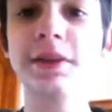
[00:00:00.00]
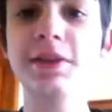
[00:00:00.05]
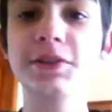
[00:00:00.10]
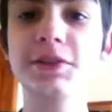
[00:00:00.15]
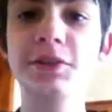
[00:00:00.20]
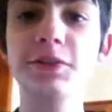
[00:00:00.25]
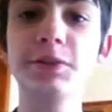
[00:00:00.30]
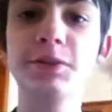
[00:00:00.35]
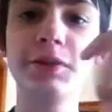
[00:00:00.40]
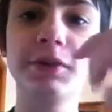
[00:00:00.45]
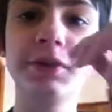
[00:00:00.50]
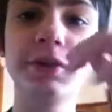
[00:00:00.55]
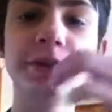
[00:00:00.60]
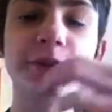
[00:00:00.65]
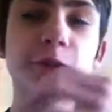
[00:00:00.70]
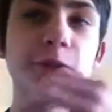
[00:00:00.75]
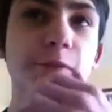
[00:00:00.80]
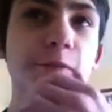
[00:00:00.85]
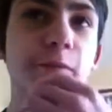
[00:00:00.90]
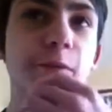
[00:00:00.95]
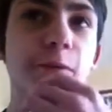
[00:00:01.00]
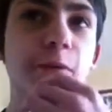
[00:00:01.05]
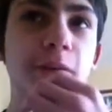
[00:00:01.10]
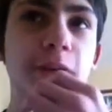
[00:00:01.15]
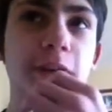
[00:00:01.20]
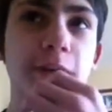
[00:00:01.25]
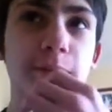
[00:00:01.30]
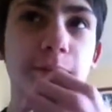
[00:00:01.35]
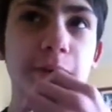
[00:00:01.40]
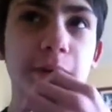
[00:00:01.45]
He has to go to the North Pole
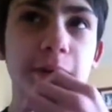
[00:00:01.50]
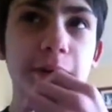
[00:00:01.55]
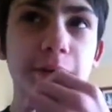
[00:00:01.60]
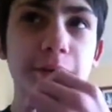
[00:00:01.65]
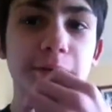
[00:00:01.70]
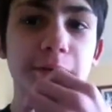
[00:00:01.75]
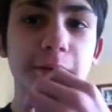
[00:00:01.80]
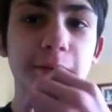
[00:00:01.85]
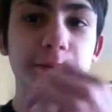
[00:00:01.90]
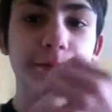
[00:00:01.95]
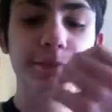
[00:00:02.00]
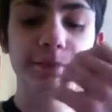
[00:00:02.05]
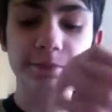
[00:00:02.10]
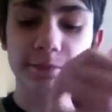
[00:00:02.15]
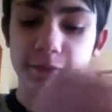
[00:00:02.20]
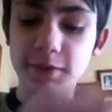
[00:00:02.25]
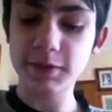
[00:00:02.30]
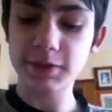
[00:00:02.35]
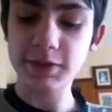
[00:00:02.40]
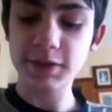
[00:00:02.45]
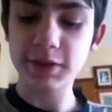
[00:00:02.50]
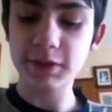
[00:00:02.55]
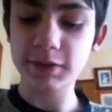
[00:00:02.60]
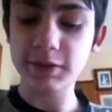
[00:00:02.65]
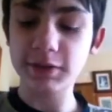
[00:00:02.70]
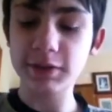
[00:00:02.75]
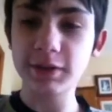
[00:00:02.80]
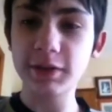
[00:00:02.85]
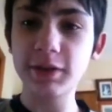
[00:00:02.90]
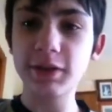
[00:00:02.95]
to get money from
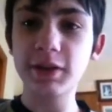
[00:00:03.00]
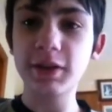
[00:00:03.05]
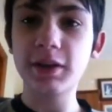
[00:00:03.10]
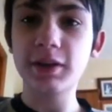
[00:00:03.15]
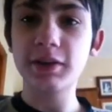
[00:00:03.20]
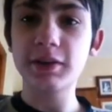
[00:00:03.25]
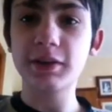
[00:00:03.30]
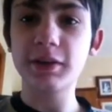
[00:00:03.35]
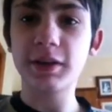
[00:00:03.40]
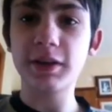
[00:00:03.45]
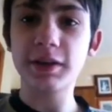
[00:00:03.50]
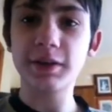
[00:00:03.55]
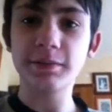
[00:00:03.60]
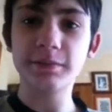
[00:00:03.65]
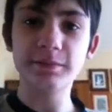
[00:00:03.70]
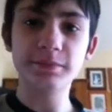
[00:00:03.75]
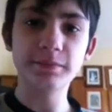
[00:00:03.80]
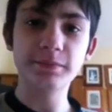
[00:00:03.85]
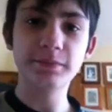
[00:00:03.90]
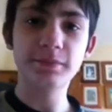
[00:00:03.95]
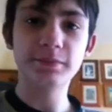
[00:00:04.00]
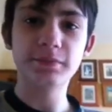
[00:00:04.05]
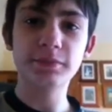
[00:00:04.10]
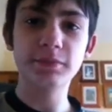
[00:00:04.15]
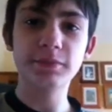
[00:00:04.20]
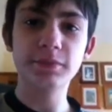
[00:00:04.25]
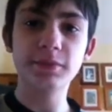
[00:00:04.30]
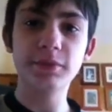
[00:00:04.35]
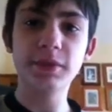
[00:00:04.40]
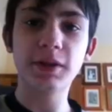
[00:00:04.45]
Santa to get,
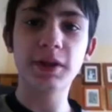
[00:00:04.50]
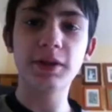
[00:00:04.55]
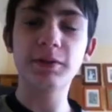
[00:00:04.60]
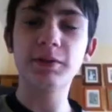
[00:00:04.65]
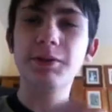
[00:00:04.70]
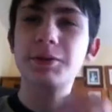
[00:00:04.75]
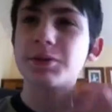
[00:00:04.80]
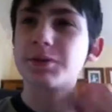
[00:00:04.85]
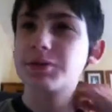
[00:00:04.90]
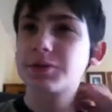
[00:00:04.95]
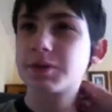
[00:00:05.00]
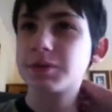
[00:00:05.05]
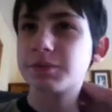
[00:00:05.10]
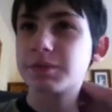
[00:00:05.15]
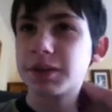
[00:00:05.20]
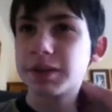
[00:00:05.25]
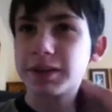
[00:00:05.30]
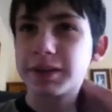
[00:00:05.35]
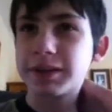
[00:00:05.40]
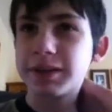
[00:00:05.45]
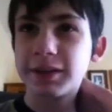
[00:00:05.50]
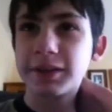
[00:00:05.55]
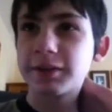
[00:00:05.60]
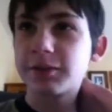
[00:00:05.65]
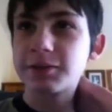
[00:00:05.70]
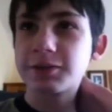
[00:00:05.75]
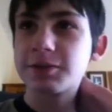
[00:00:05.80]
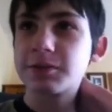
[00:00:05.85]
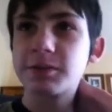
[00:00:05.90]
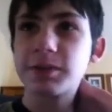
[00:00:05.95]
well, I don't know, something like a
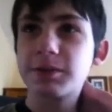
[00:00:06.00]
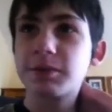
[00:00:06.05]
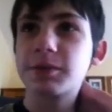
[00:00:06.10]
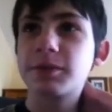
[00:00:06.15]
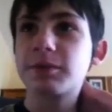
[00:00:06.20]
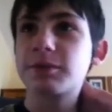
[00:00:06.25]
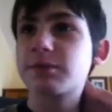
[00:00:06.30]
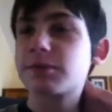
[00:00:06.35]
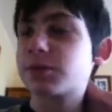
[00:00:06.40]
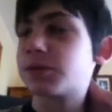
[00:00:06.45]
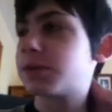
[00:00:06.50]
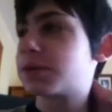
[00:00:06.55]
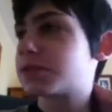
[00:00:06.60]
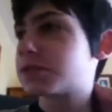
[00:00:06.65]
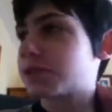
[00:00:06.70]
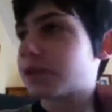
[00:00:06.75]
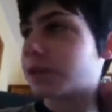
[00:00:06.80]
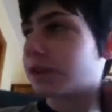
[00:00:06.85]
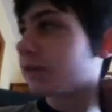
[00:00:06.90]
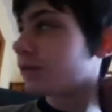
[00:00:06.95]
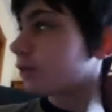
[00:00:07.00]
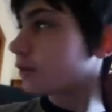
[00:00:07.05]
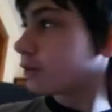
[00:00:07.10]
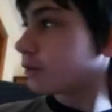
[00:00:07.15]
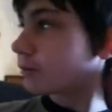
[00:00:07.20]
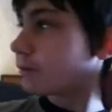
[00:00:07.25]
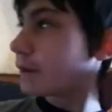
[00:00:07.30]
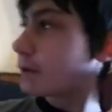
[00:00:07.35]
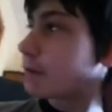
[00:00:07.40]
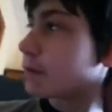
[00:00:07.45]
ticket or something. I'm not quite sure. I can't really
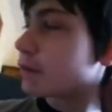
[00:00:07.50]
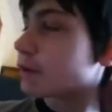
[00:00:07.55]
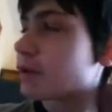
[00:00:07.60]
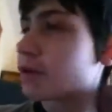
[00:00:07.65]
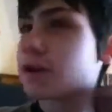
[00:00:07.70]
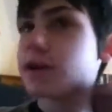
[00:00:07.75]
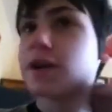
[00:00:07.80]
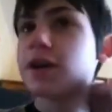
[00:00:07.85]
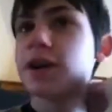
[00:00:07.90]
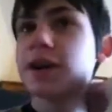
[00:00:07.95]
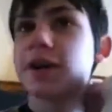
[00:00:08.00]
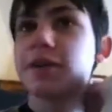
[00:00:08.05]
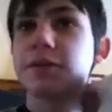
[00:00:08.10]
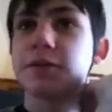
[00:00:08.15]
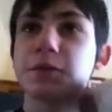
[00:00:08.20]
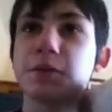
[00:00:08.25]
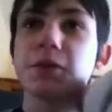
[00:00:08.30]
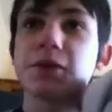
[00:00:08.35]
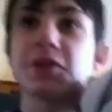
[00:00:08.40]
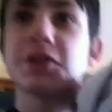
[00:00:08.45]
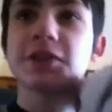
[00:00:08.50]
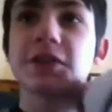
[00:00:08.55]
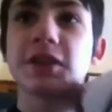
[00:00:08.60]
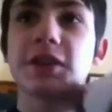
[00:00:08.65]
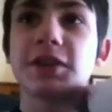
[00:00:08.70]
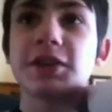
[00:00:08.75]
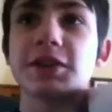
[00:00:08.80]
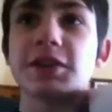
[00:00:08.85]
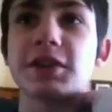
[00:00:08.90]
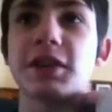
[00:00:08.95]
remember, even though I watched it
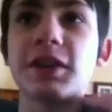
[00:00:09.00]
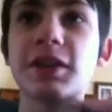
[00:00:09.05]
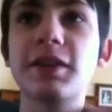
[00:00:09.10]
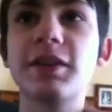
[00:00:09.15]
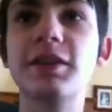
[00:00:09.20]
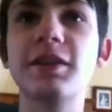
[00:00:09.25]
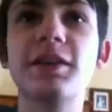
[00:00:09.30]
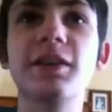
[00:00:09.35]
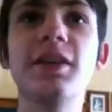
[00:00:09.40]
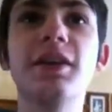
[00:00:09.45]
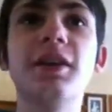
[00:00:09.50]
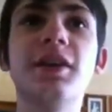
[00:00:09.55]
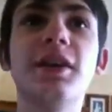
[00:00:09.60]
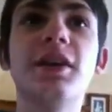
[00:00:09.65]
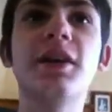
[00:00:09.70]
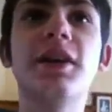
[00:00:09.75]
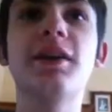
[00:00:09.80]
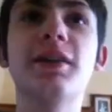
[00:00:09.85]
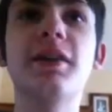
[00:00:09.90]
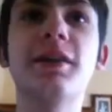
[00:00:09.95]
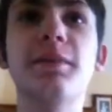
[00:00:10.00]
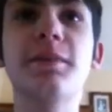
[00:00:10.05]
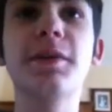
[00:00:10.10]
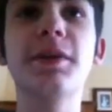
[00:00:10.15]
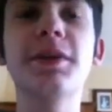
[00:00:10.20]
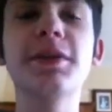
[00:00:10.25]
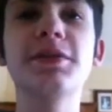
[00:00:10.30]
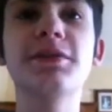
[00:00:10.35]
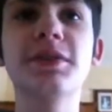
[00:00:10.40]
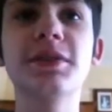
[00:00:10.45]
last night. And um,
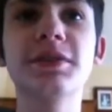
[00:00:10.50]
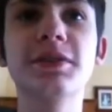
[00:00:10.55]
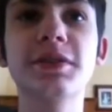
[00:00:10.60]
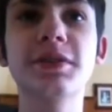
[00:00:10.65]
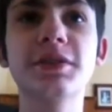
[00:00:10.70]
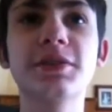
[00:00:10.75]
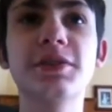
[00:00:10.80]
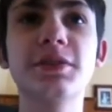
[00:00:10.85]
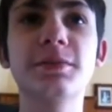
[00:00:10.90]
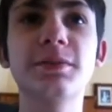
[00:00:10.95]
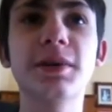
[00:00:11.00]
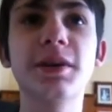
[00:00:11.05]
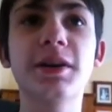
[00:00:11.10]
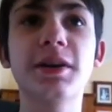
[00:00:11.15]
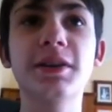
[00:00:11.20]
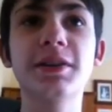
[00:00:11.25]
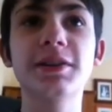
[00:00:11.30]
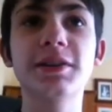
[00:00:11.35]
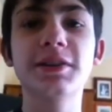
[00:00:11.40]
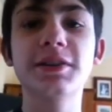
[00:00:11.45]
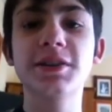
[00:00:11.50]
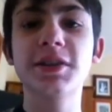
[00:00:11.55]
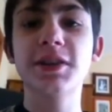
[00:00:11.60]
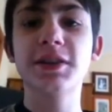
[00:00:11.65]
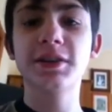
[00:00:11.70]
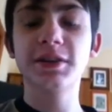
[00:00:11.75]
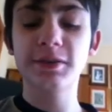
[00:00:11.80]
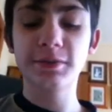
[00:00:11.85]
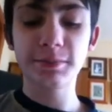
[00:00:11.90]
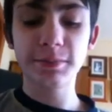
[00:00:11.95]
while he's visiting, some guys like
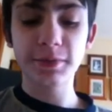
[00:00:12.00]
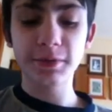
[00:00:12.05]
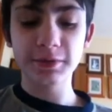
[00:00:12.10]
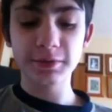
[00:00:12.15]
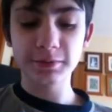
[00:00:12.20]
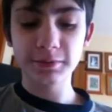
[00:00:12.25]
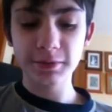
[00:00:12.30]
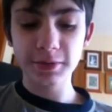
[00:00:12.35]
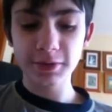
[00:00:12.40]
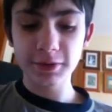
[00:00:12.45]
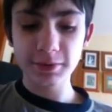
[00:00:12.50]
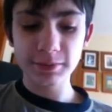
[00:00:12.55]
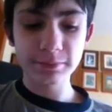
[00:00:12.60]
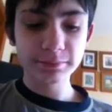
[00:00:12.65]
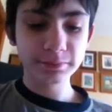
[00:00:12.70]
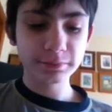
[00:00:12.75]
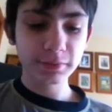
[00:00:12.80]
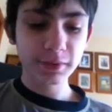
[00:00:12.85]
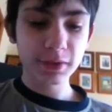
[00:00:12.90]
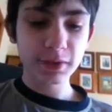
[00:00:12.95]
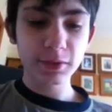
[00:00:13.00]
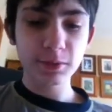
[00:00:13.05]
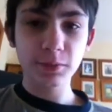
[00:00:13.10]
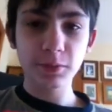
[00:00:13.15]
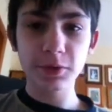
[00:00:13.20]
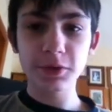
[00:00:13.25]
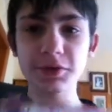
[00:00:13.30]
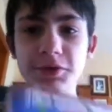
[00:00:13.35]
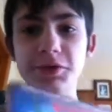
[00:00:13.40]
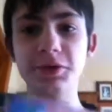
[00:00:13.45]
checking up on the
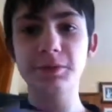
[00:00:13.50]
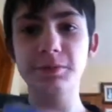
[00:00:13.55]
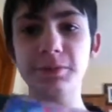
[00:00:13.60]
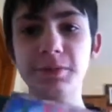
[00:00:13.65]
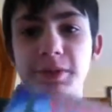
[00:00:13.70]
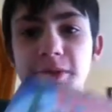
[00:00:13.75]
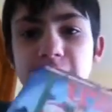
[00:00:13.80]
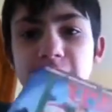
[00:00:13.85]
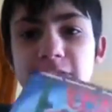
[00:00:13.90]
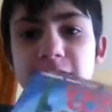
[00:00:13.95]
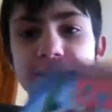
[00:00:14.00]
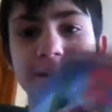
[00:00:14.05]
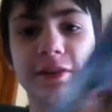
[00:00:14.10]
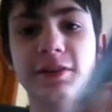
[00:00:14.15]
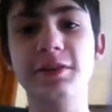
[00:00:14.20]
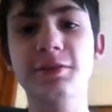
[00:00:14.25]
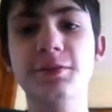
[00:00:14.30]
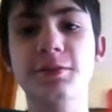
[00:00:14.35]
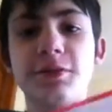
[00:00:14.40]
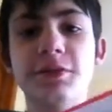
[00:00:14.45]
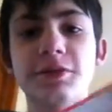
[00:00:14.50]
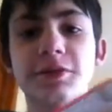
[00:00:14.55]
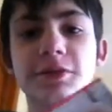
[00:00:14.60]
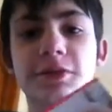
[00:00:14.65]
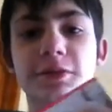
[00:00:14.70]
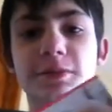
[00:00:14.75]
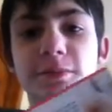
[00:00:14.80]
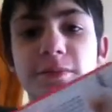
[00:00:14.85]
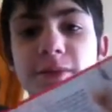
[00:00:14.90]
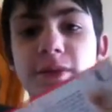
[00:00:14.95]
workshop place, Santa's
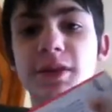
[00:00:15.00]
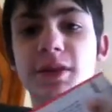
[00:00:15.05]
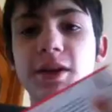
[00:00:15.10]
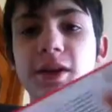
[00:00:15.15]
workshop.